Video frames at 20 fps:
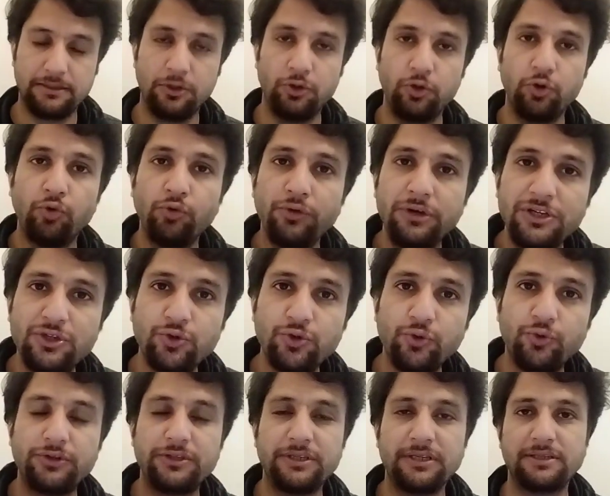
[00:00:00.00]
no
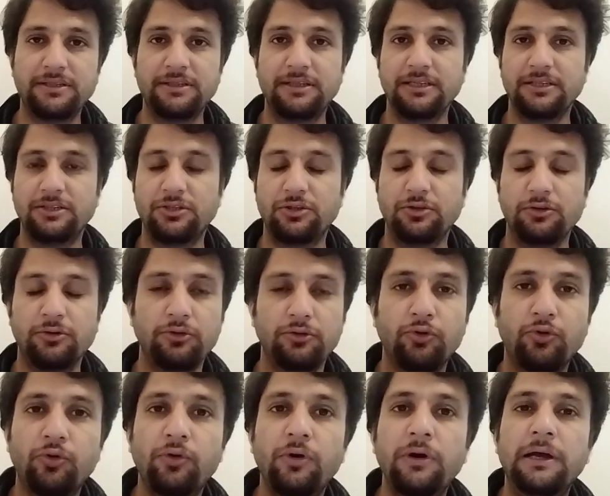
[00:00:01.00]
resources, this
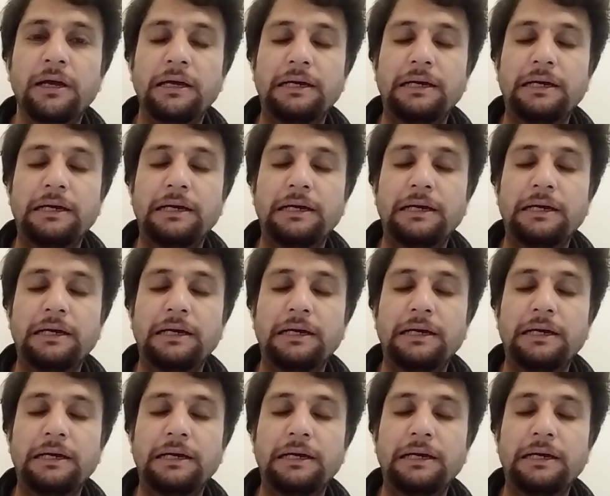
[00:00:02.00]
no